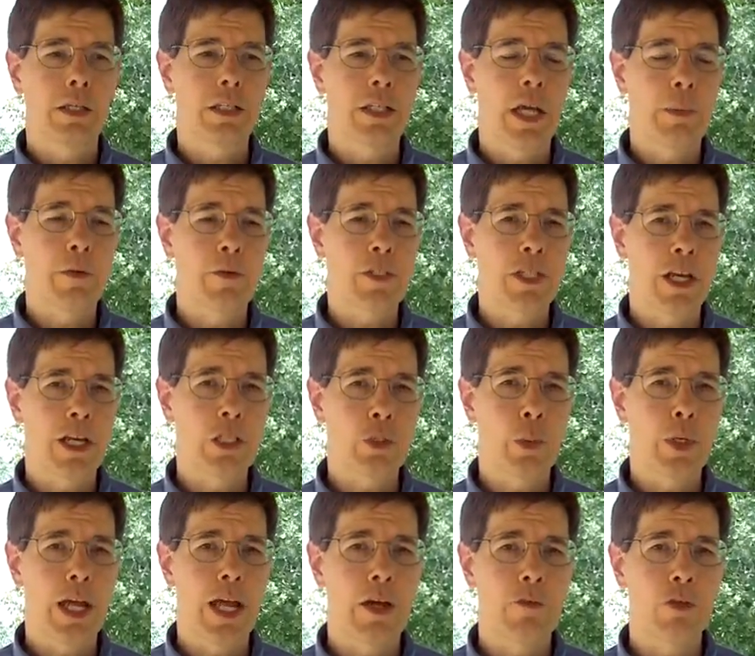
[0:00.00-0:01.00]
the type of science
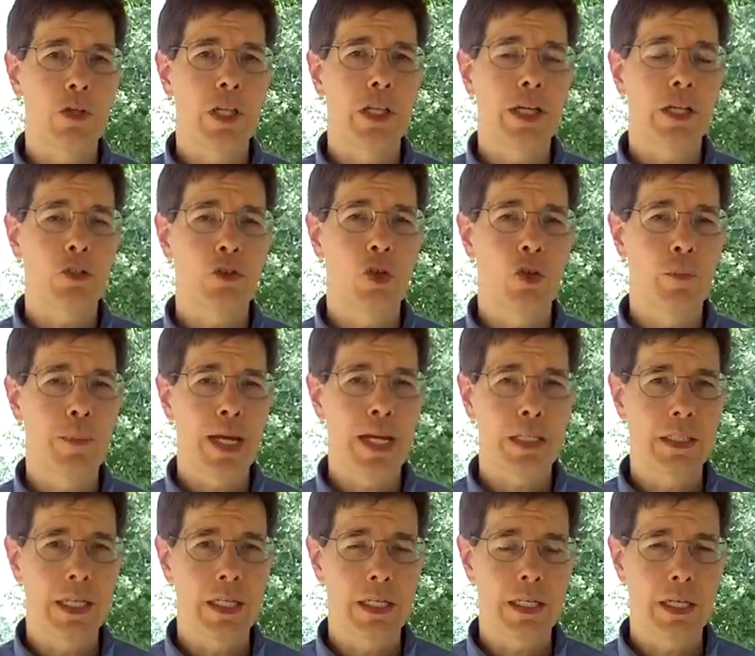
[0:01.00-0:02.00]
we have with
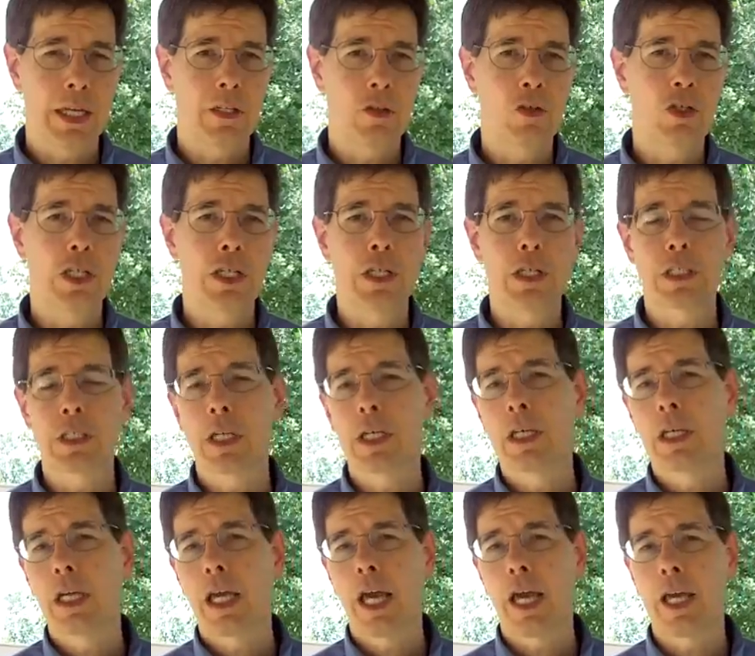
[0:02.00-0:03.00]
electromagnetic energies
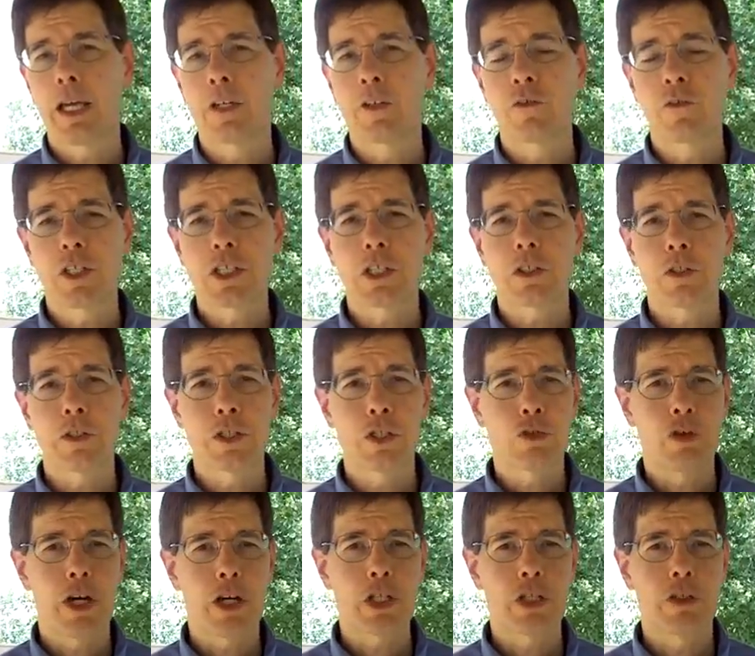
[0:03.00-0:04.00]
and physical
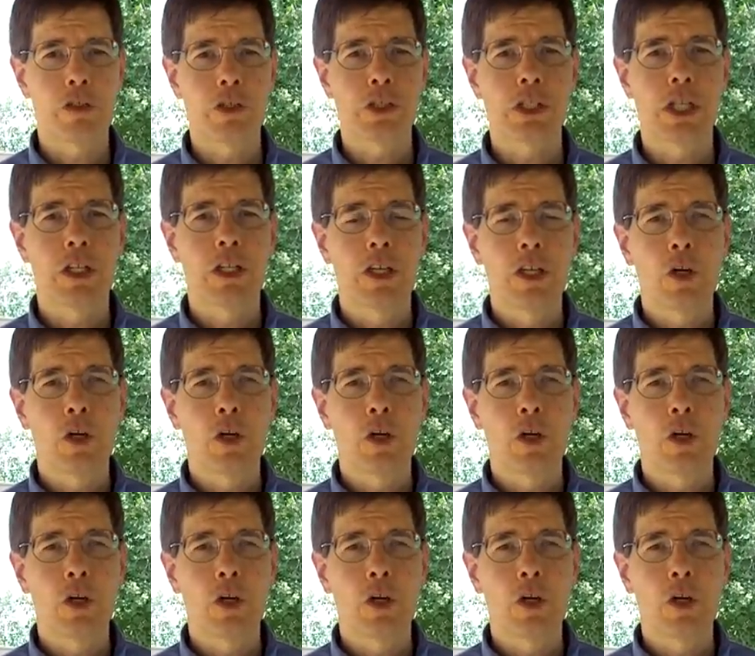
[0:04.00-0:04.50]
structures,